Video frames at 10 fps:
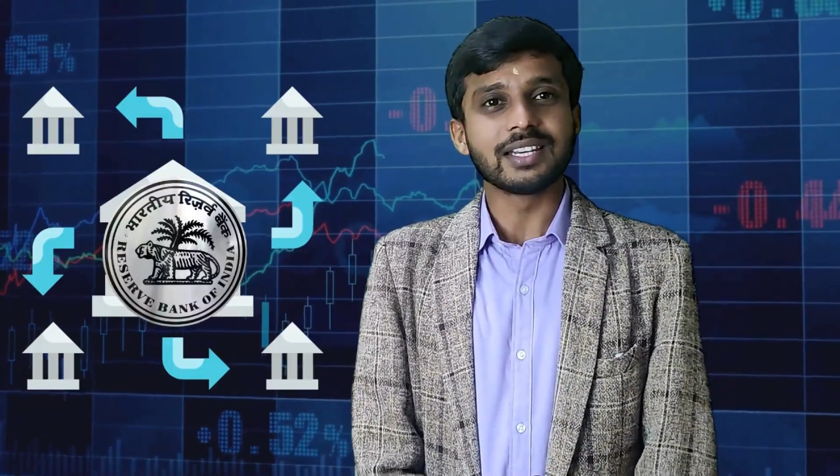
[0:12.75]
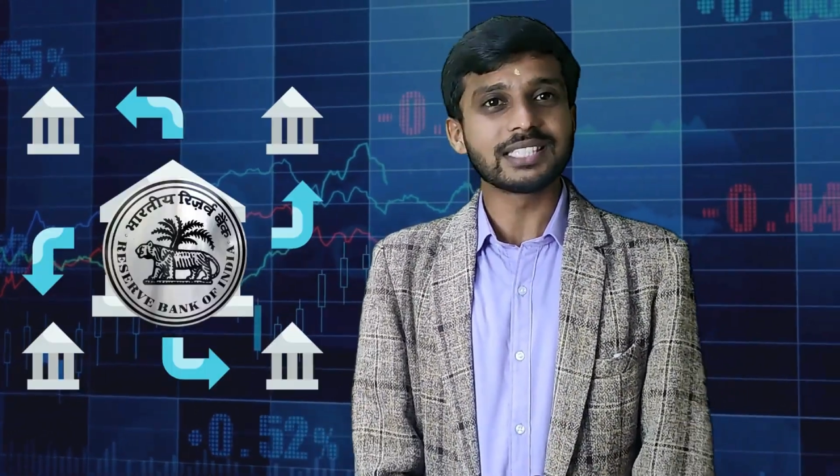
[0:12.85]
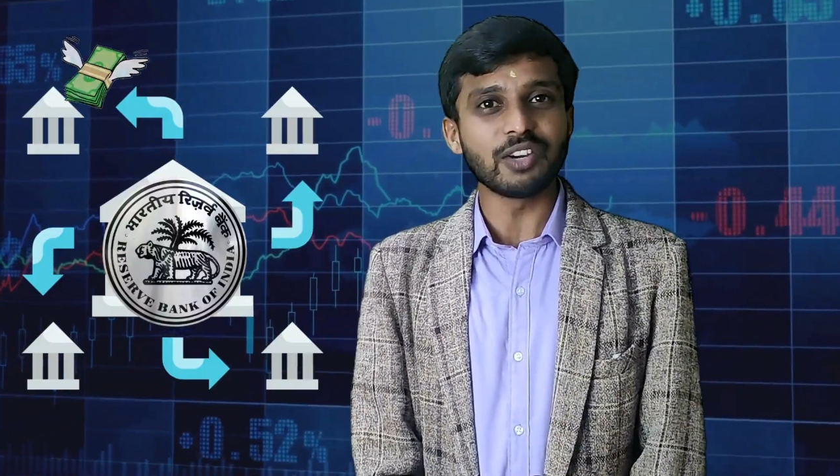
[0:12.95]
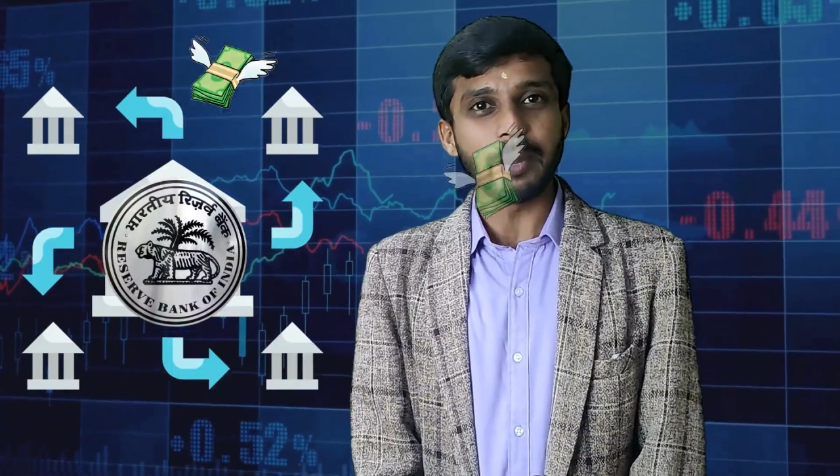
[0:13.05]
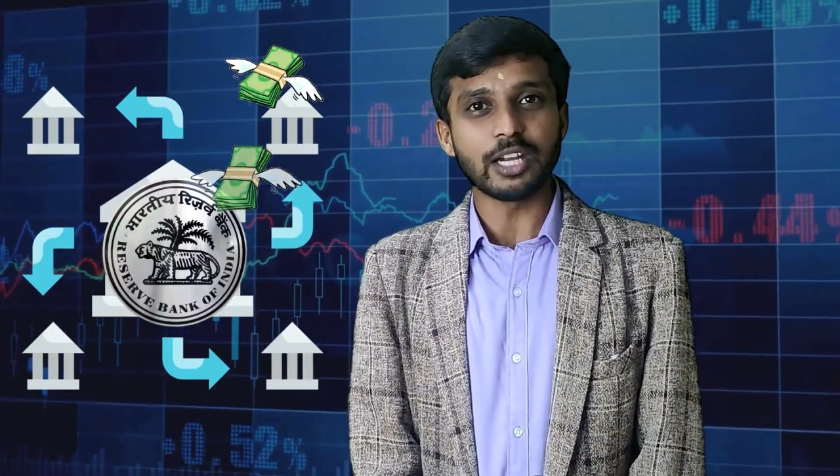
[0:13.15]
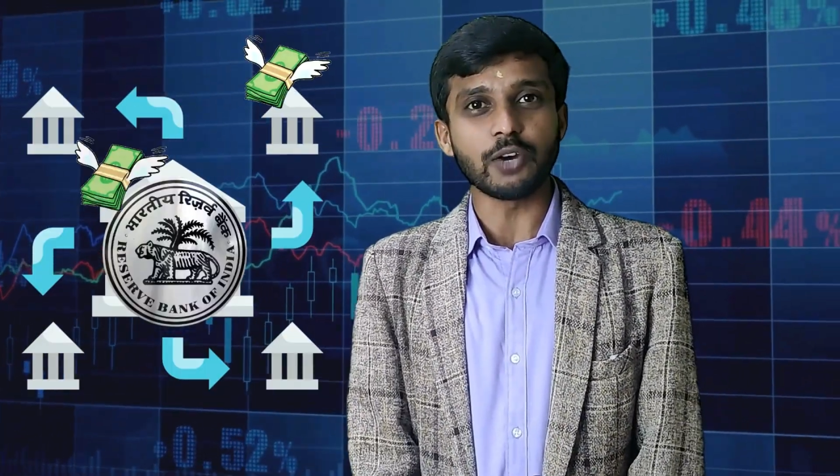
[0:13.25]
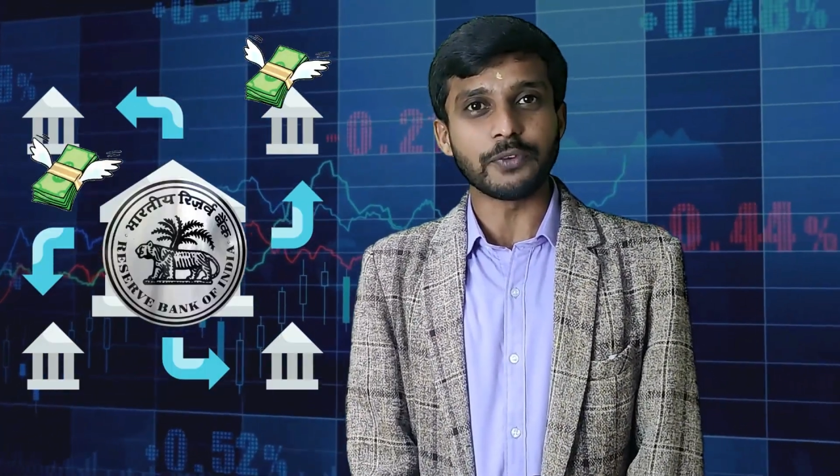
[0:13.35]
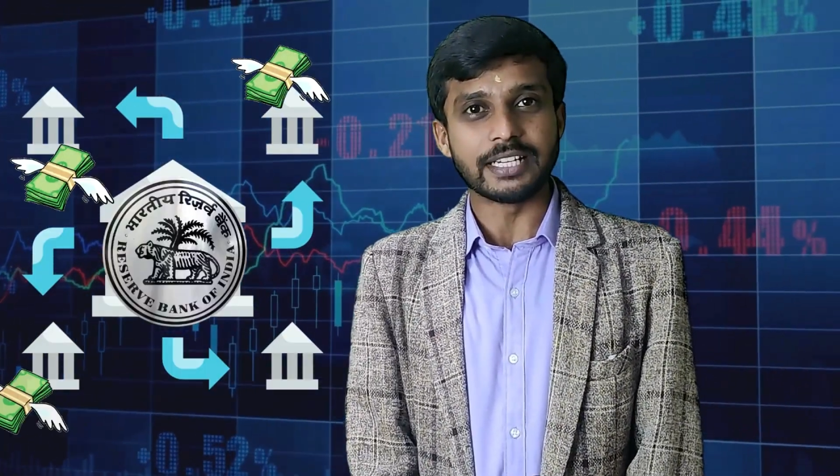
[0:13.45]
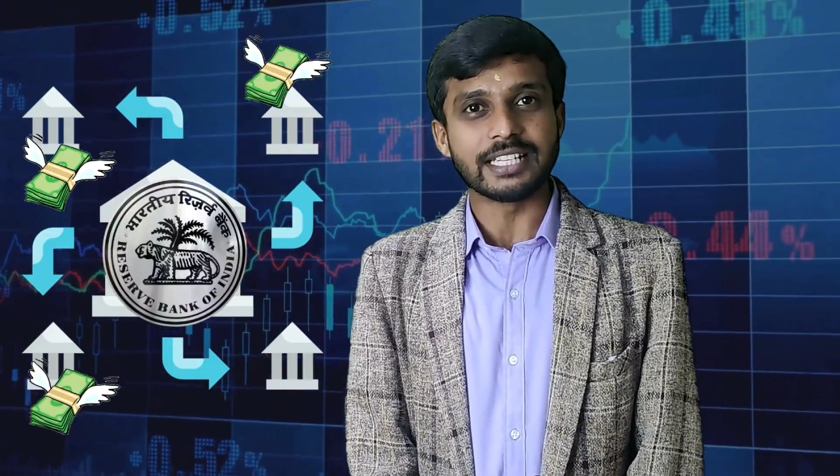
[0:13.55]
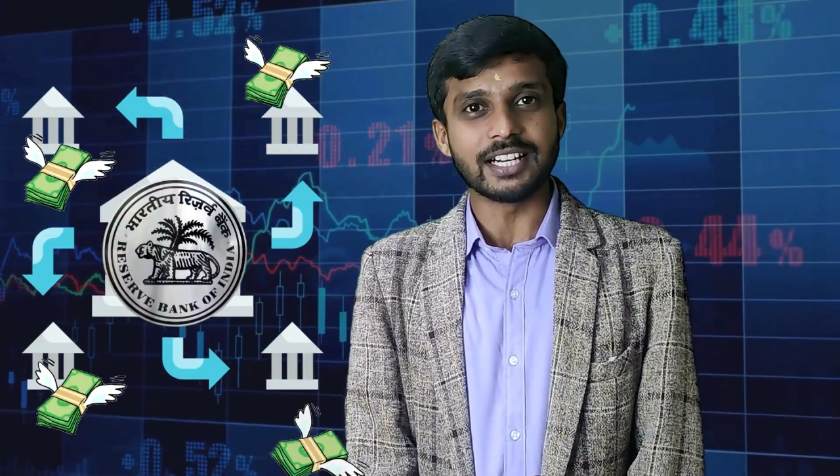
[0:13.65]
Reserve
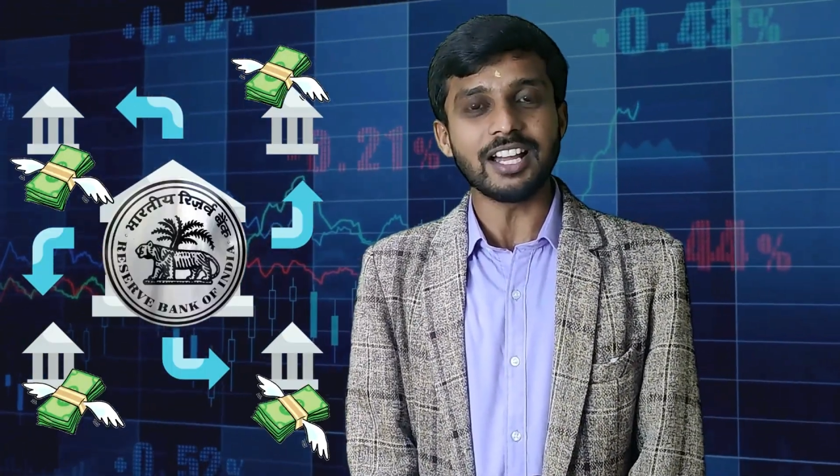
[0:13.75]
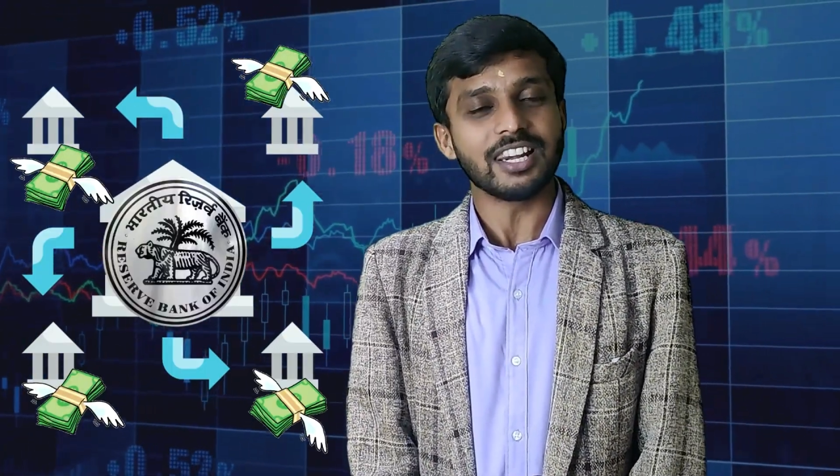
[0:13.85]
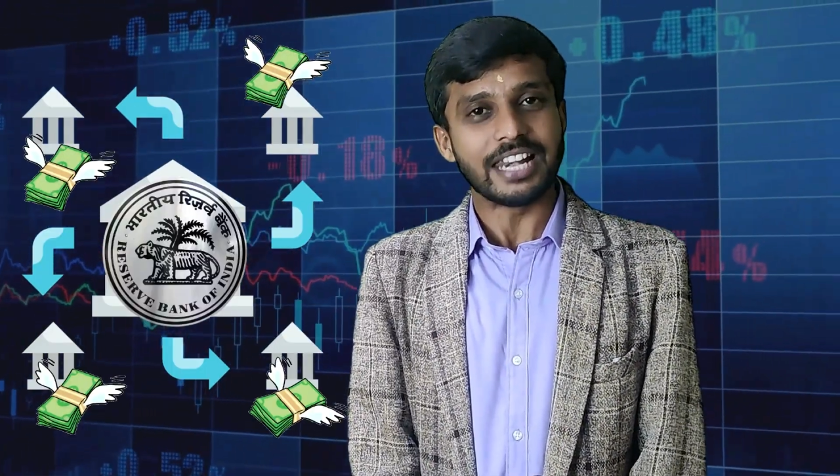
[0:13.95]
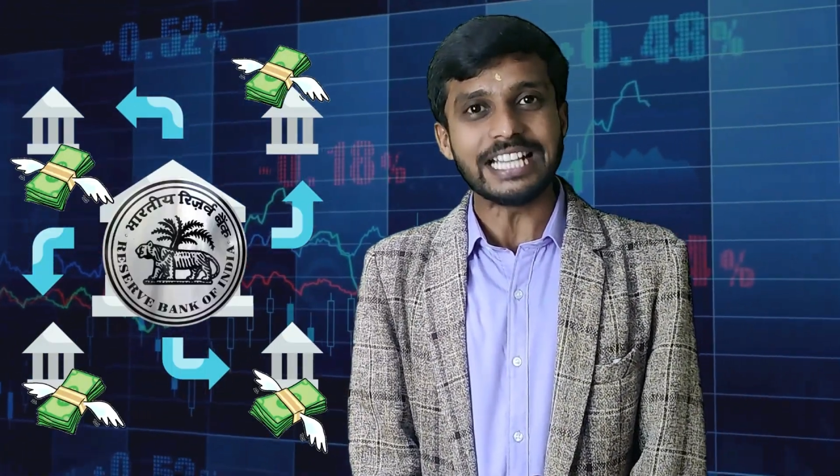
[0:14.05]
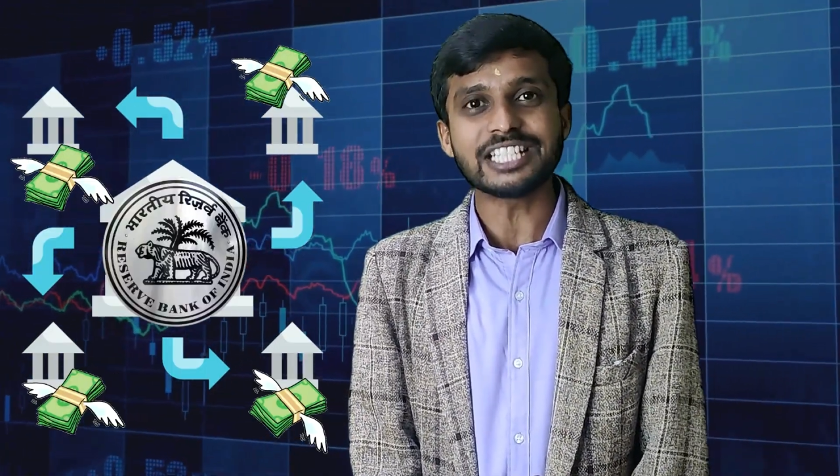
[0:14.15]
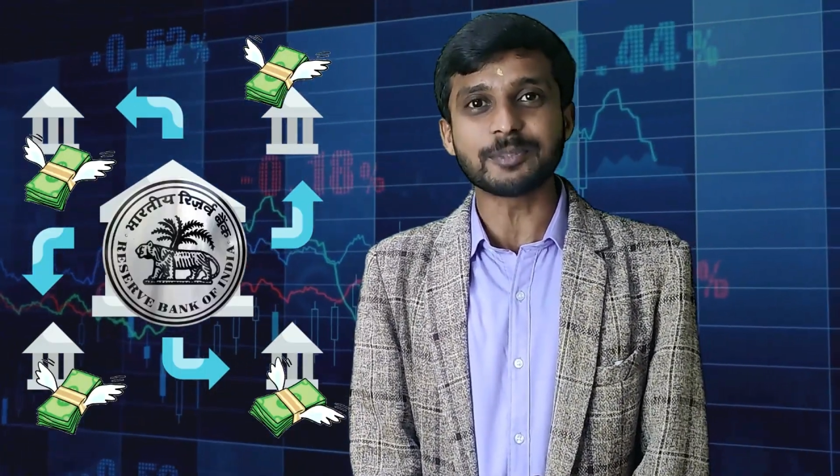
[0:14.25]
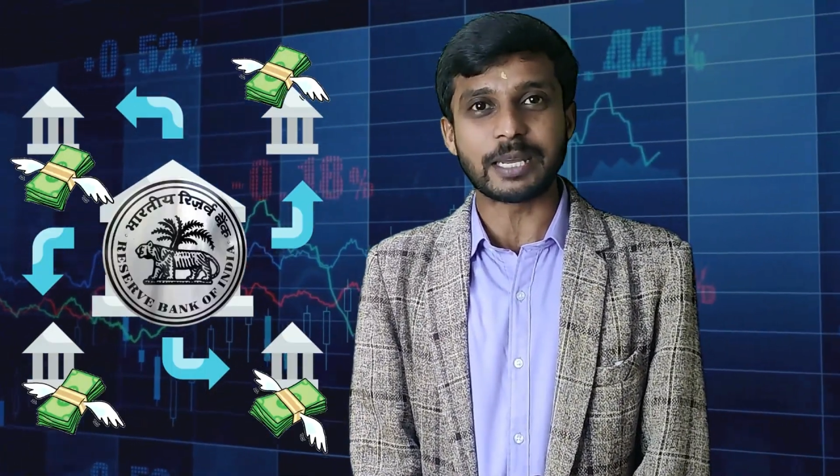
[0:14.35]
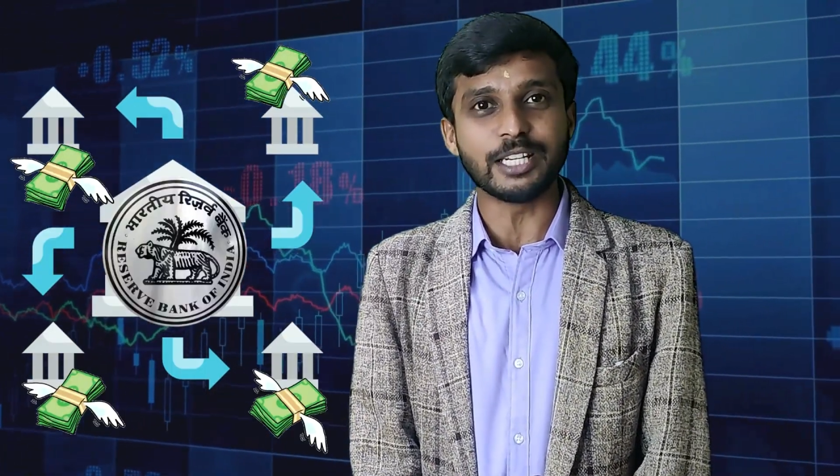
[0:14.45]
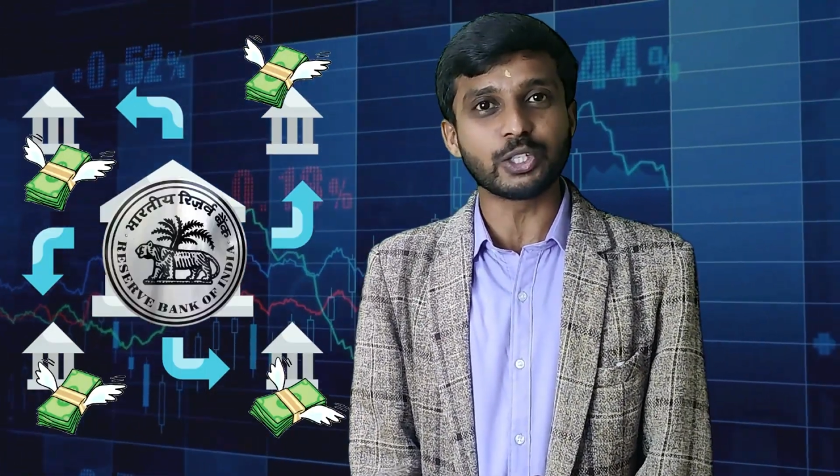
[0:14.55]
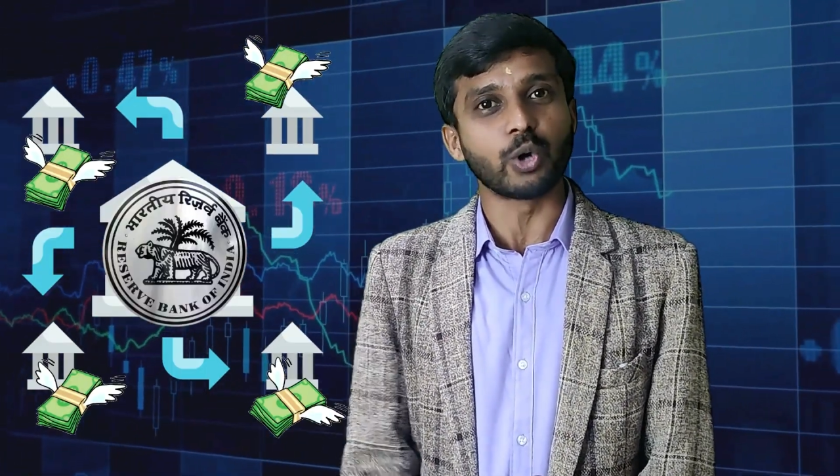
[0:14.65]
Bank of India
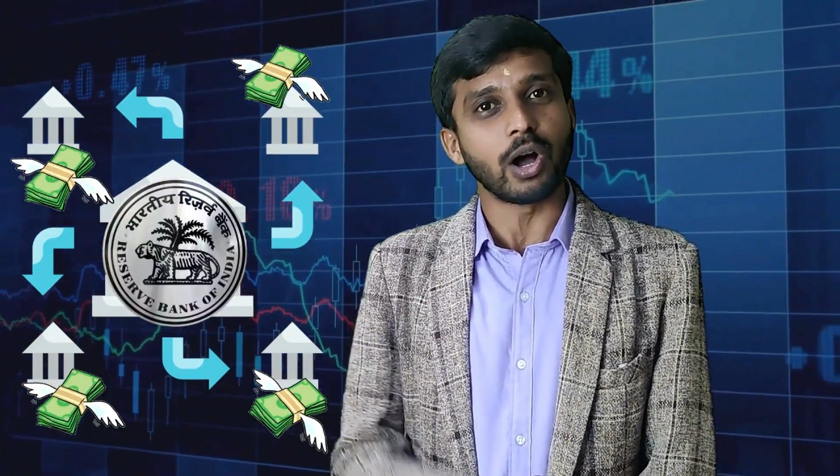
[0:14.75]
lends money